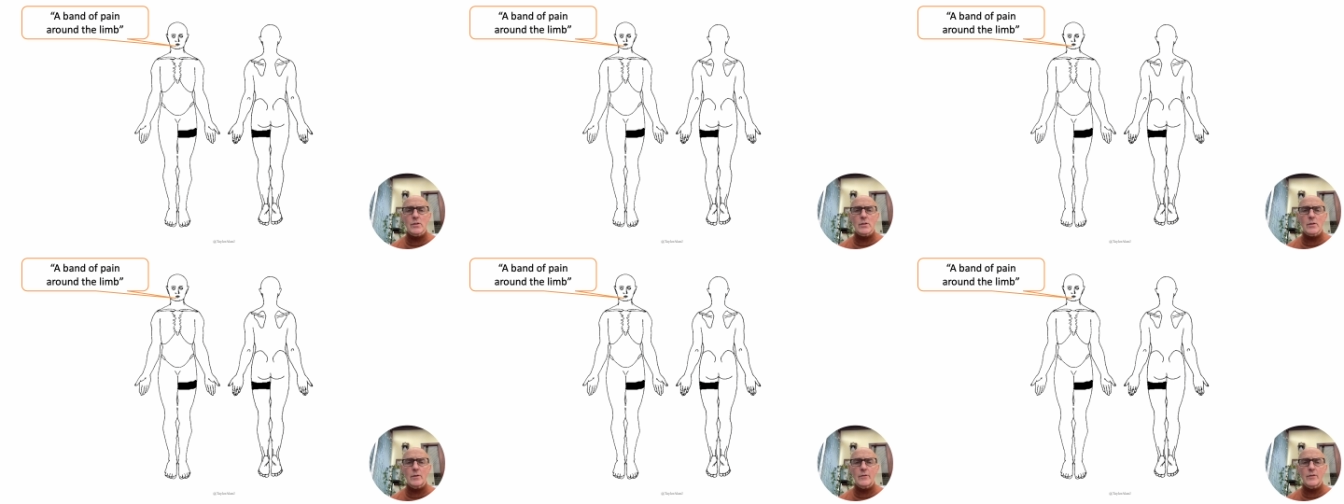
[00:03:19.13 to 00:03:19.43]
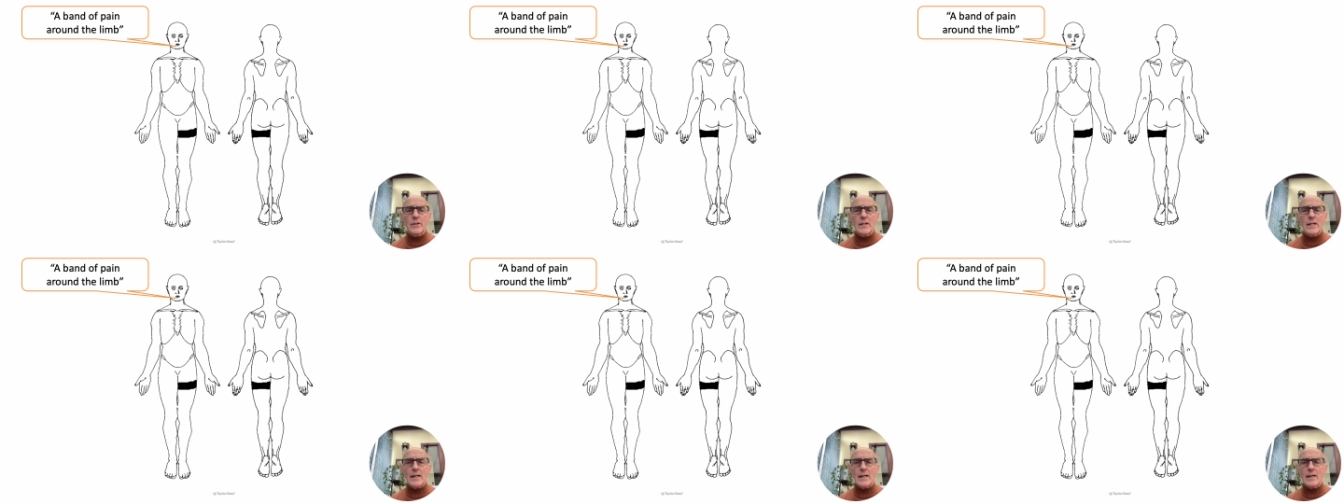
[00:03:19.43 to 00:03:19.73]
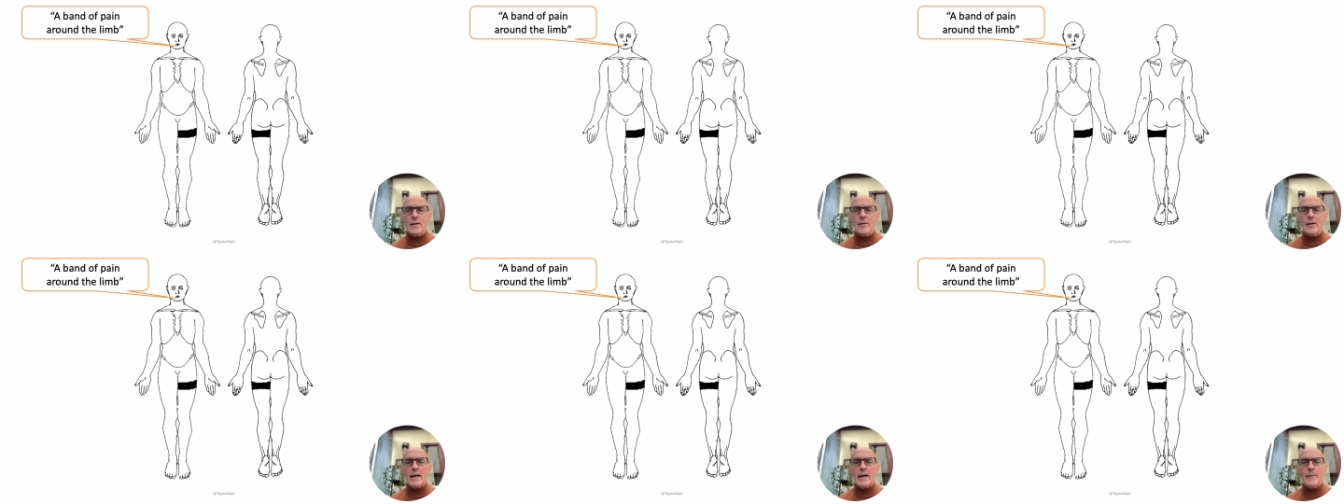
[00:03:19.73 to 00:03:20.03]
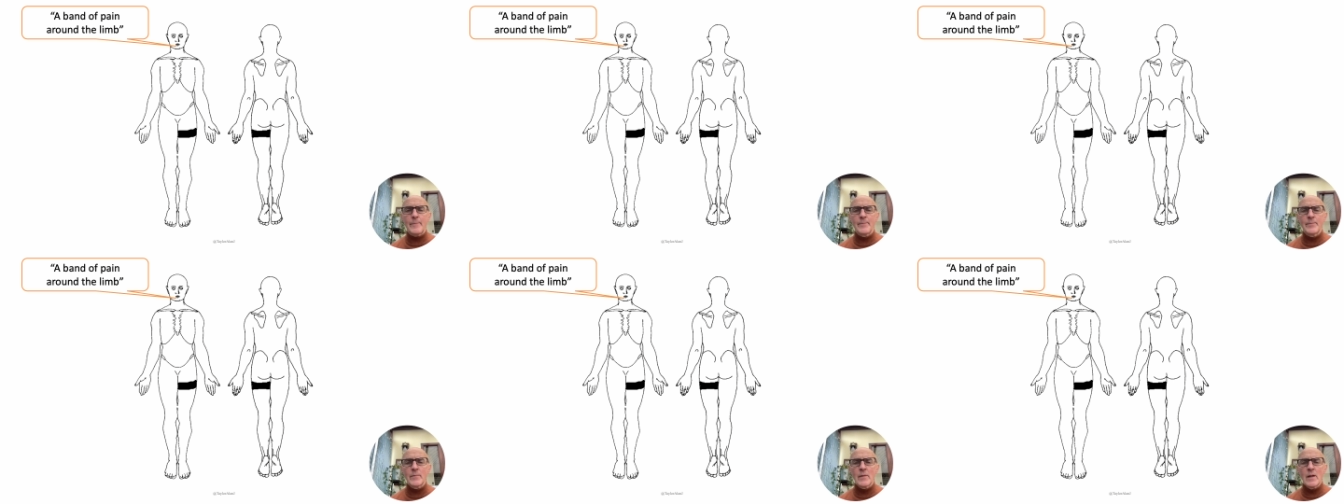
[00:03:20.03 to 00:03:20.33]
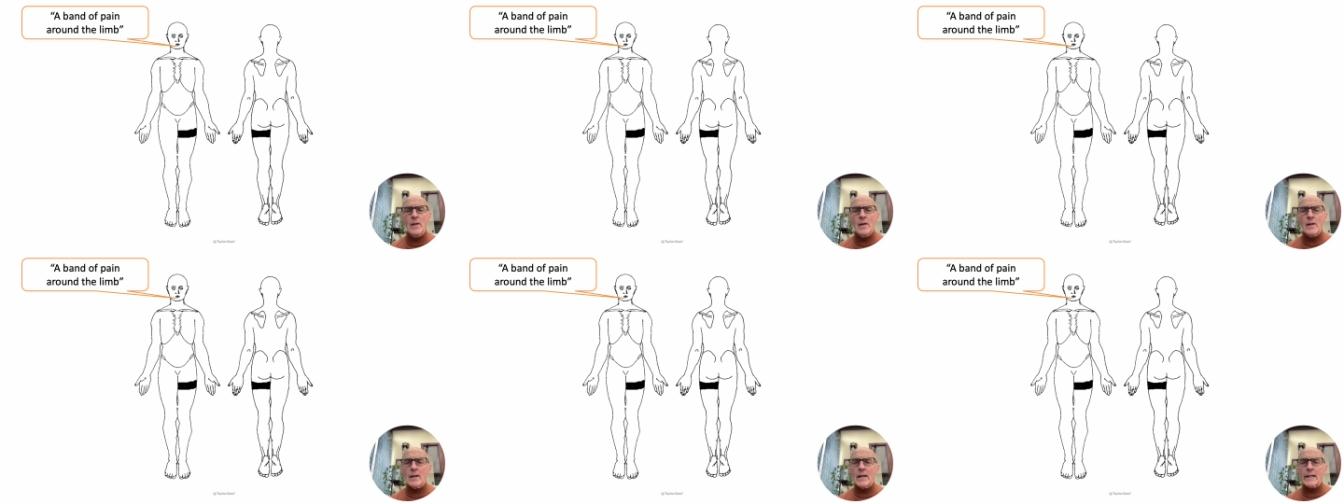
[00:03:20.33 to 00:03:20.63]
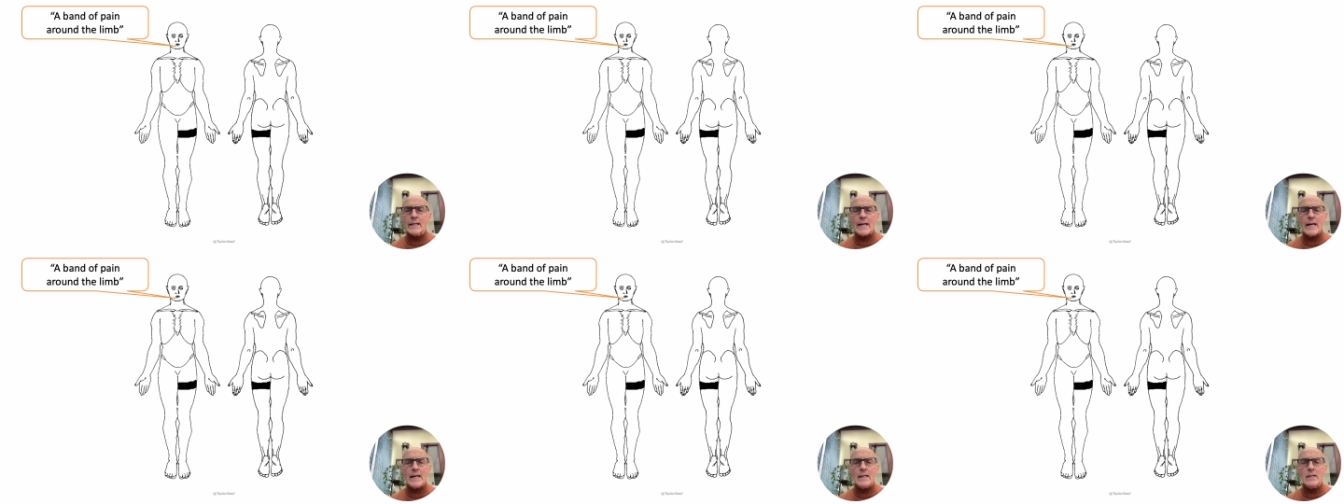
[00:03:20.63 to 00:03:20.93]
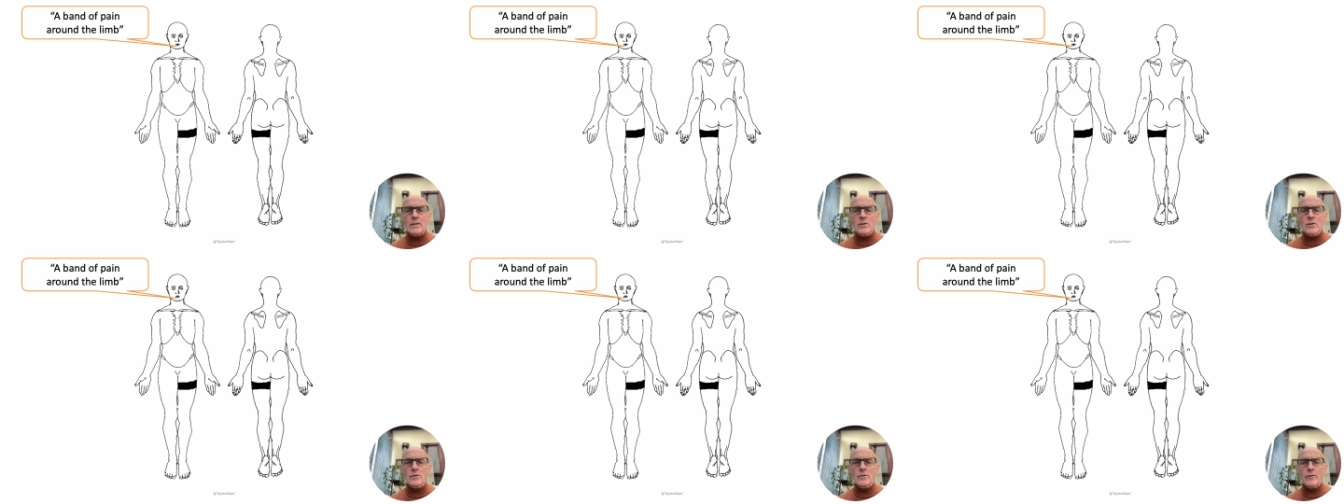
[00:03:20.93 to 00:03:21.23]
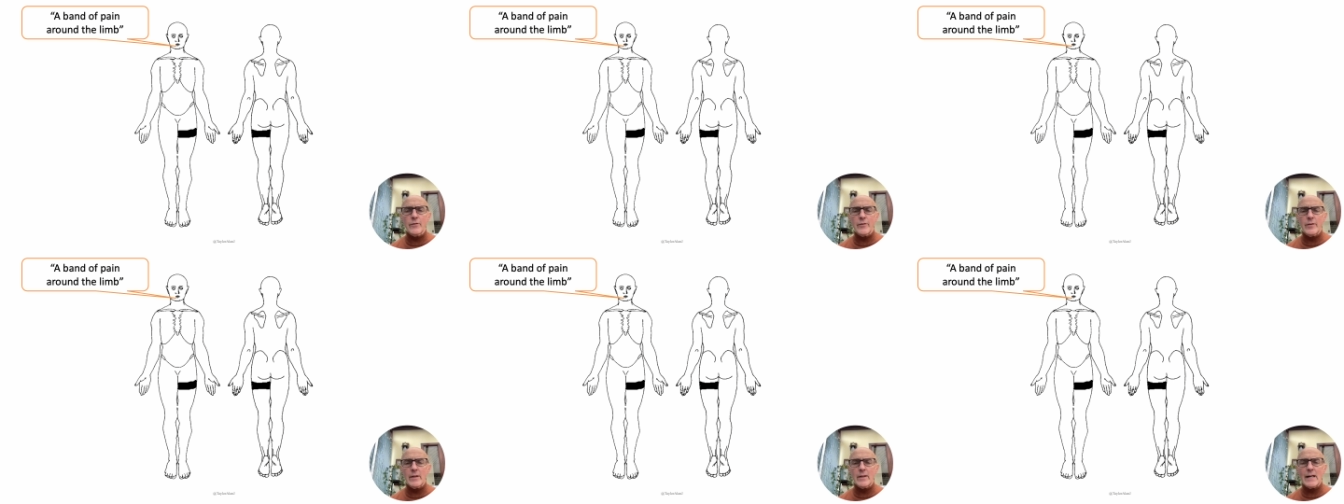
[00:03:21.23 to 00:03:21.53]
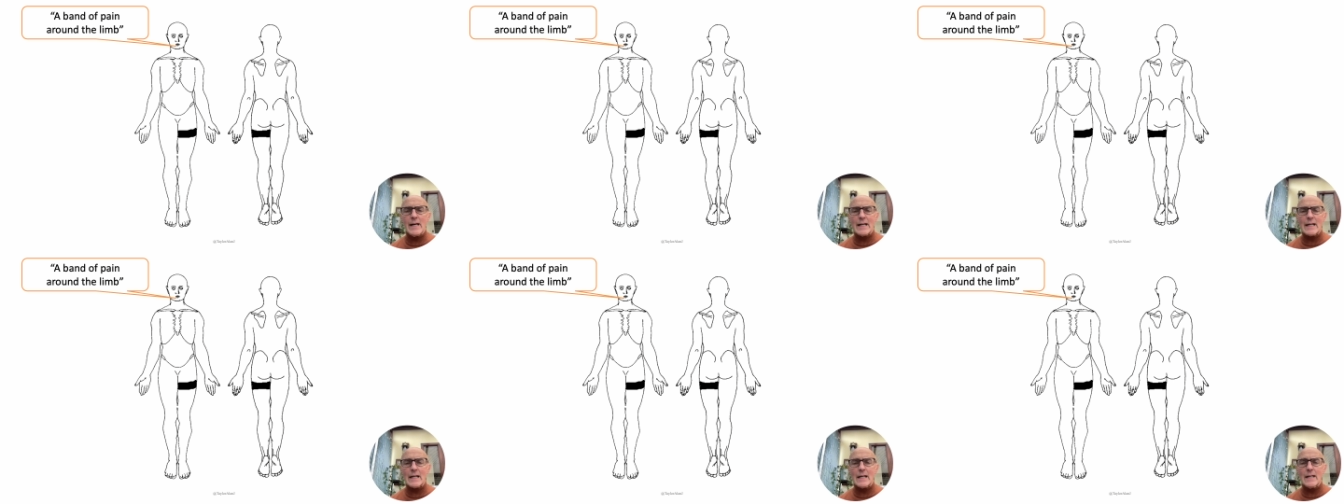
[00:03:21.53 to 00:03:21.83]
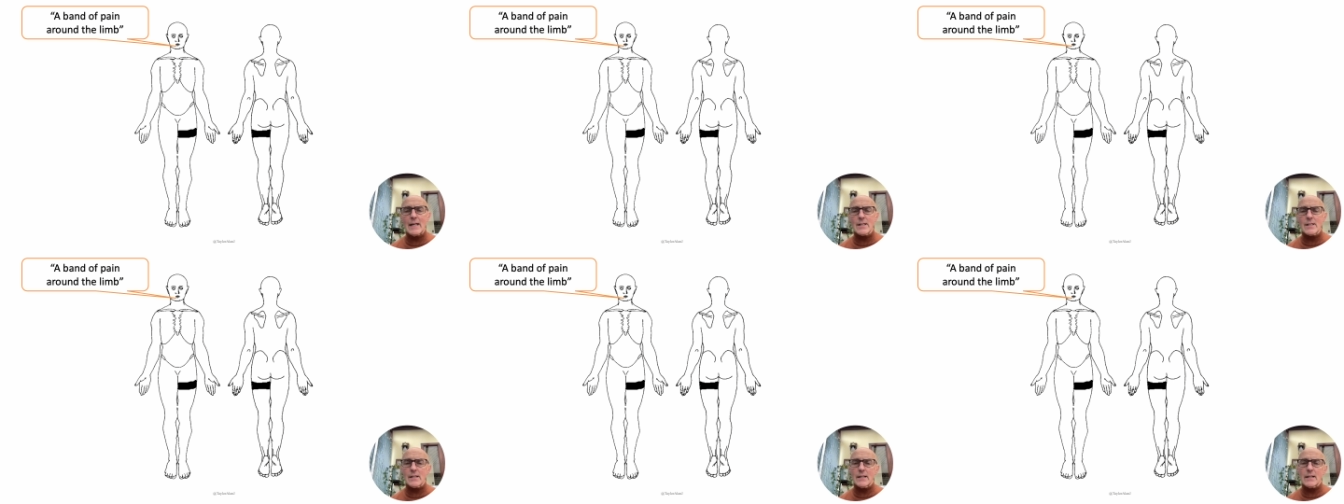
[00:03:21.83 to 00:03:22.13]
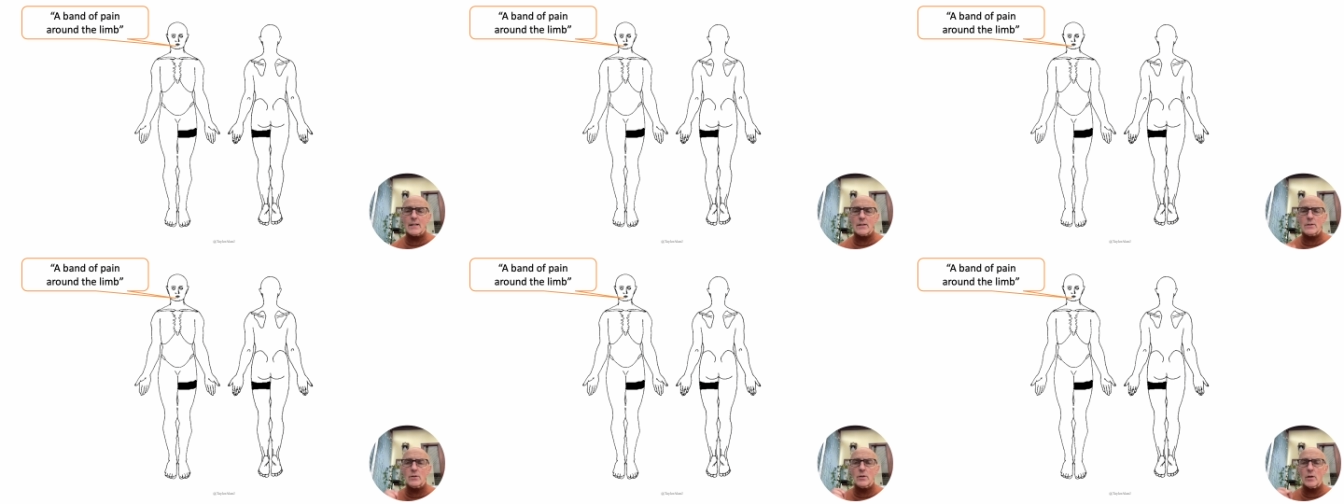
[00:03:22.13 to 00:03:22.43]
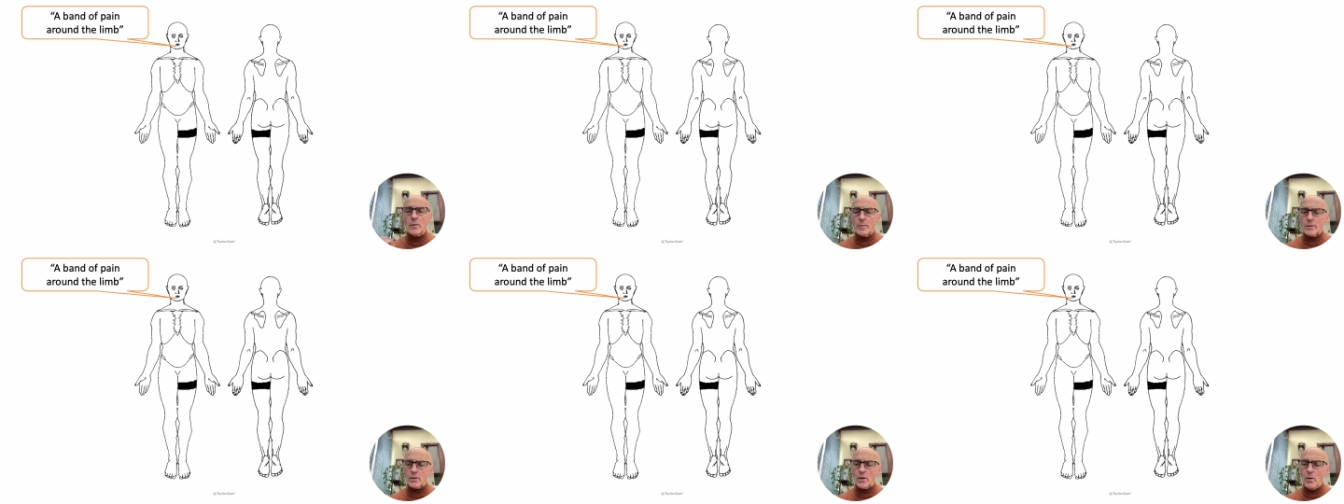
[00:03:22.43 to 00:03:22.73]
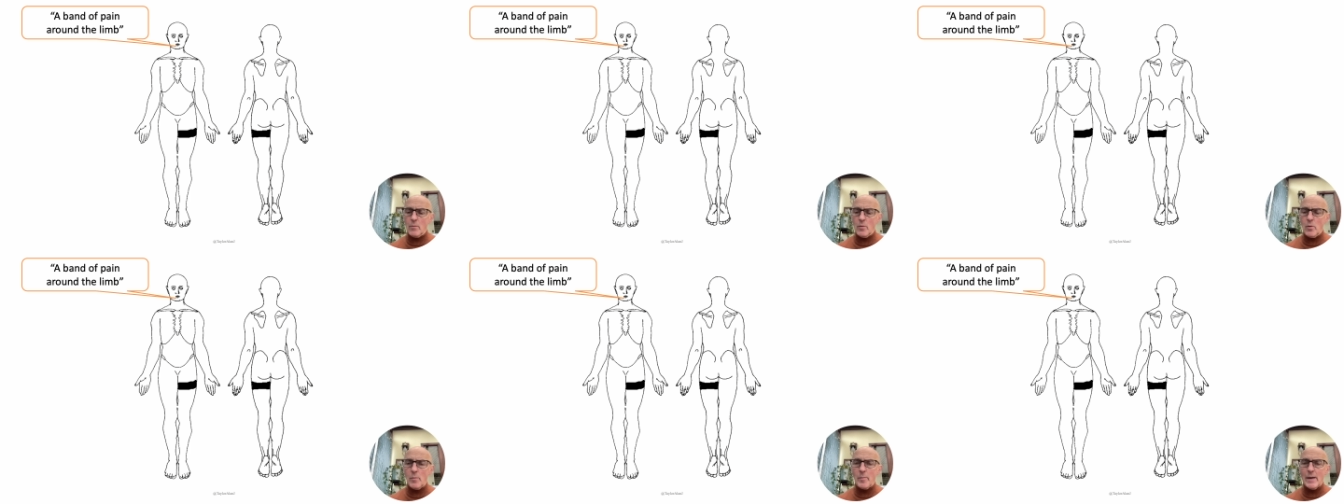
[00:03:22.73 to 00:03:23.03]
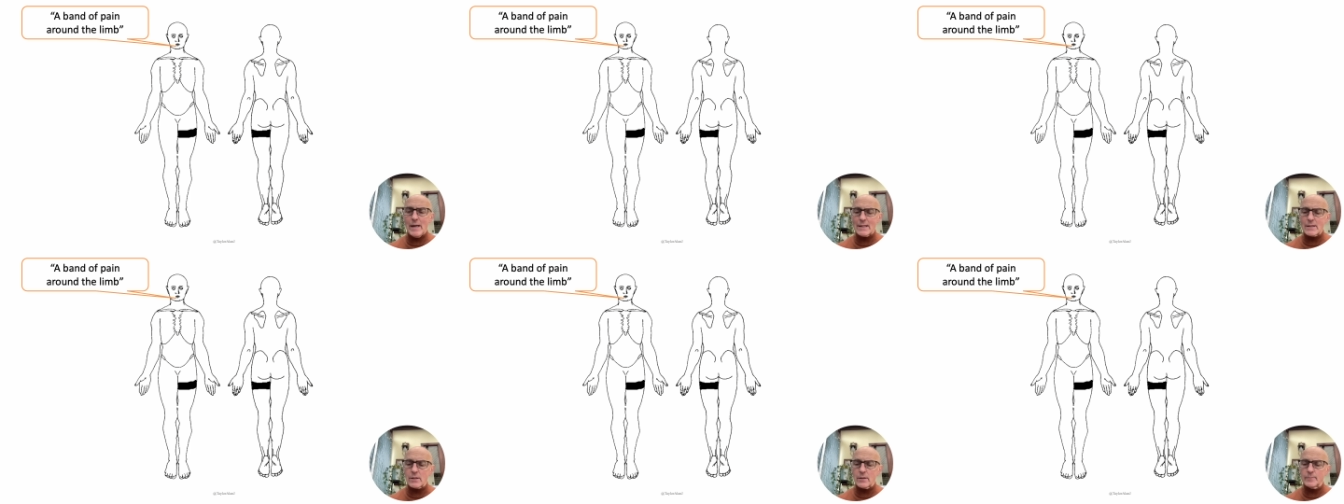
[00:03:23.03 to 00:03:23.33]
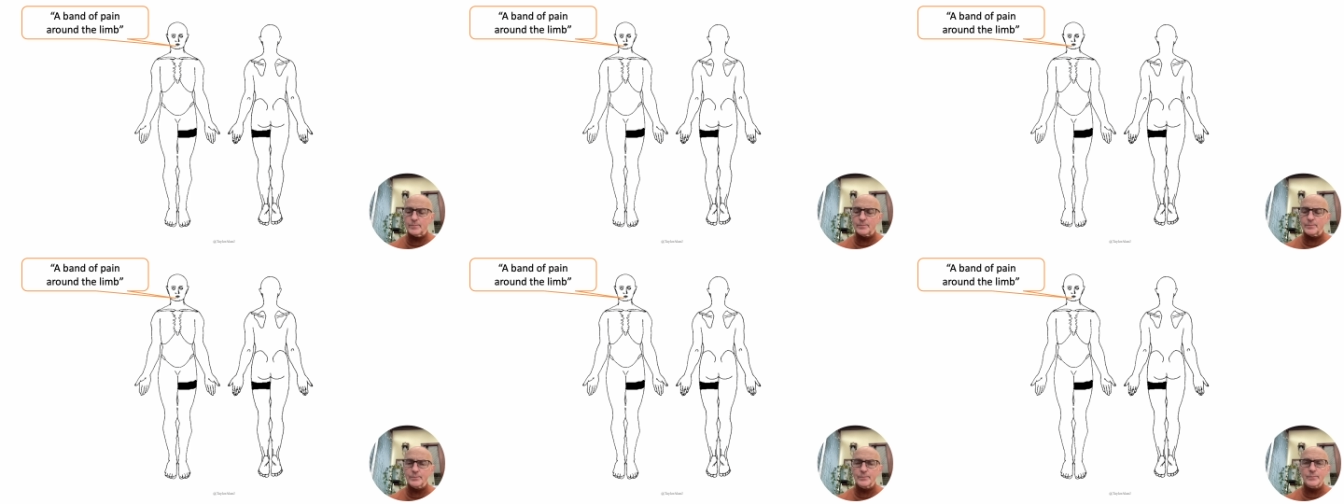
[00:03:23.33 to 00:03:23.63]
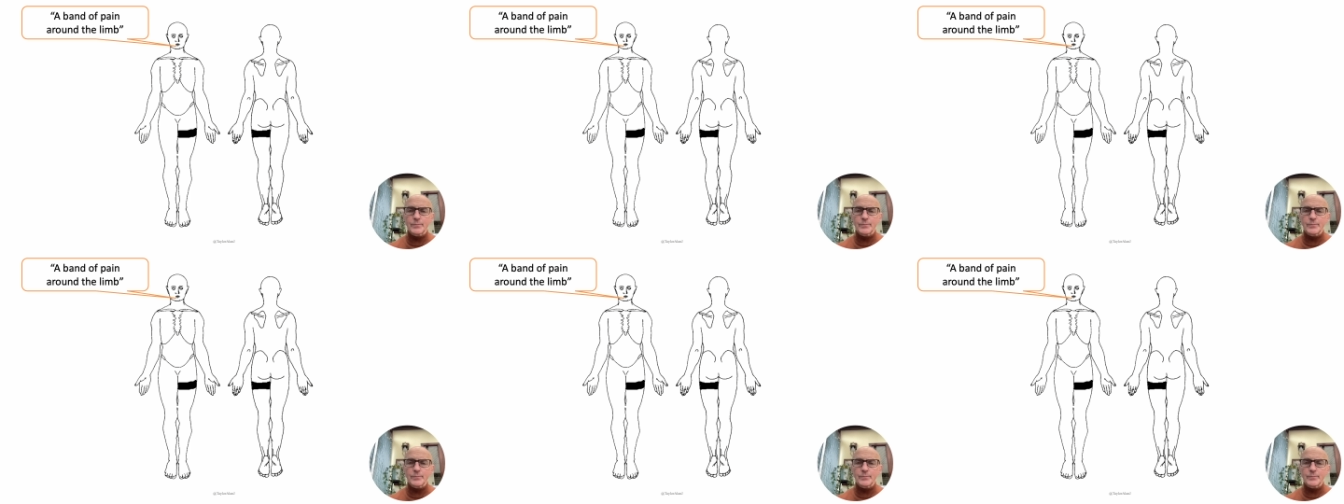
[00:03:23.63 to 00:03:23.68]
So if you hear that, again, it doesn't fit that classic dermatomal pattern.